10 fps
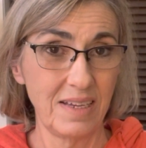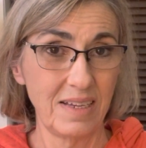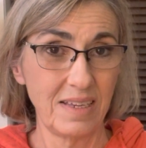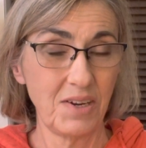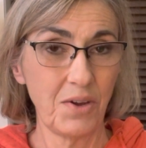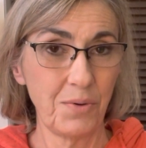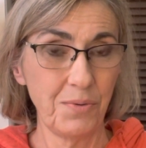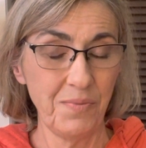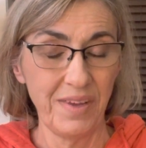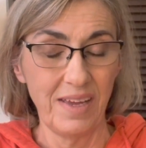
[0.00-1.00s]
you know,
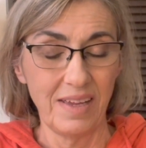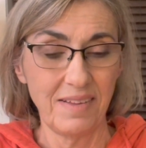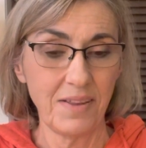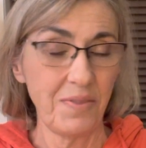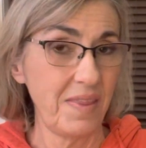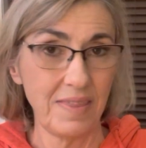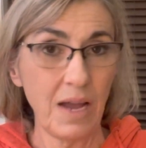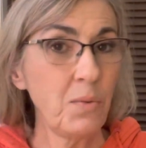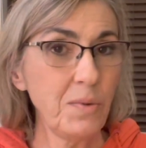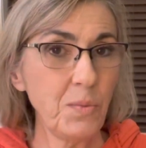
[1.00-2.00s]
so
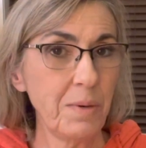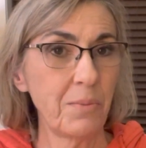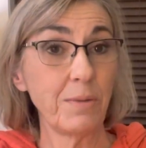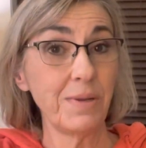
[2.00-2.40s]
that one wouldn't break,